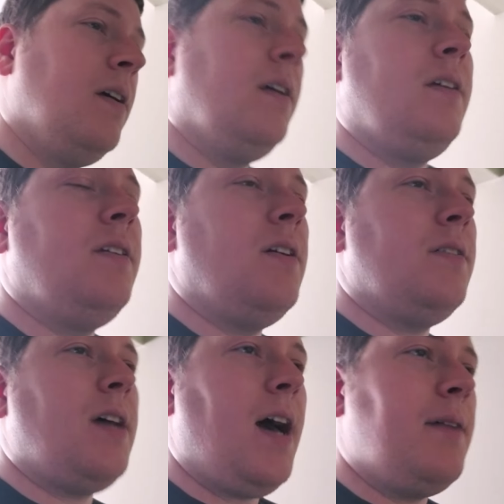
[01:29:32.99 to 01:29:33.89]
you know,
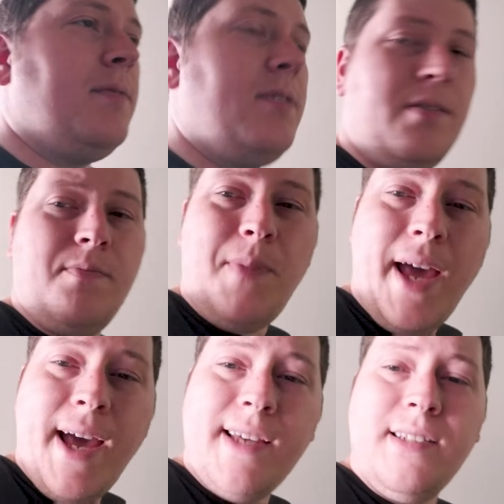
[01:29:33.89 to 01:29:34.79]
time is just
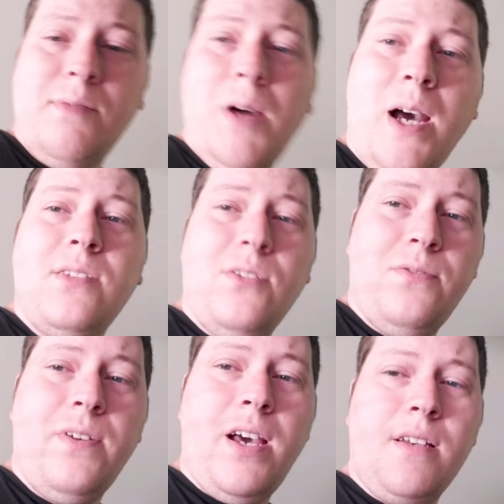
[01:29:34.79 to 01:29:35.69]
passing by so
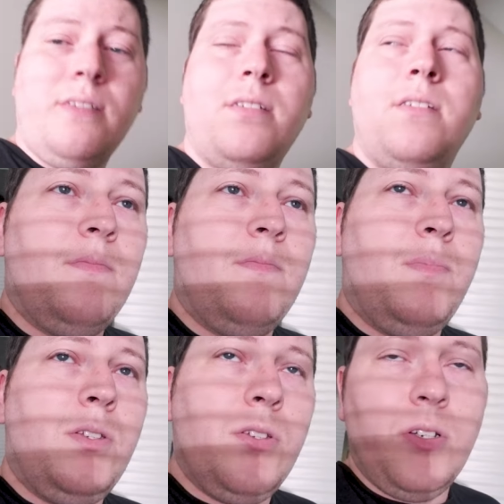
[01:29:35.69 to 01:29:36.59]
fast. Be
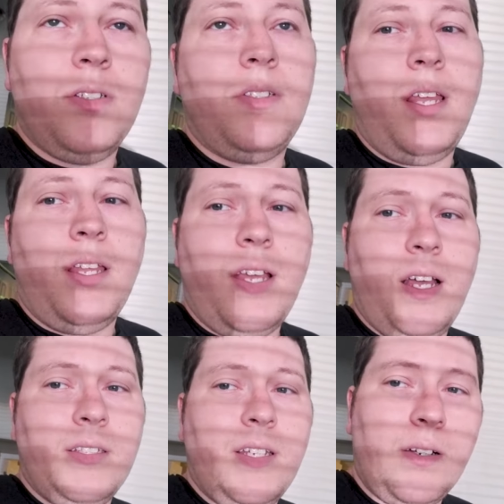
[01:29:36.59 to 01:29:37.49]
sure to stay in
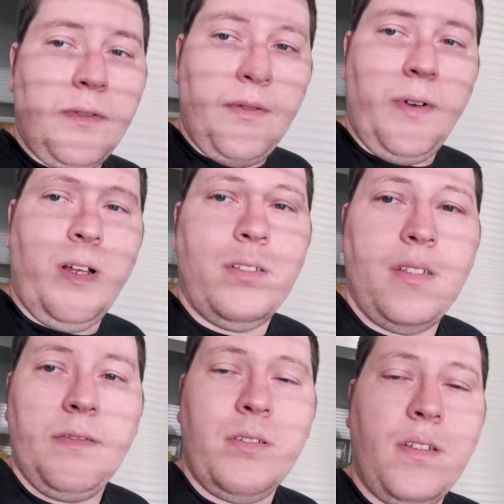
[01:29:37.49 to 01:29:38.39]
contact with your
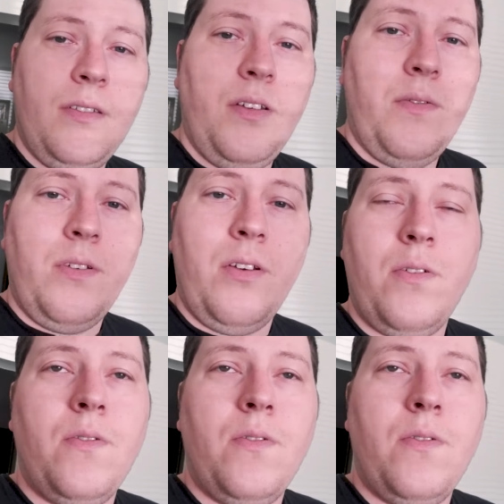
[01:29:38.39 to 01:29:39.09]
relatives because you don't know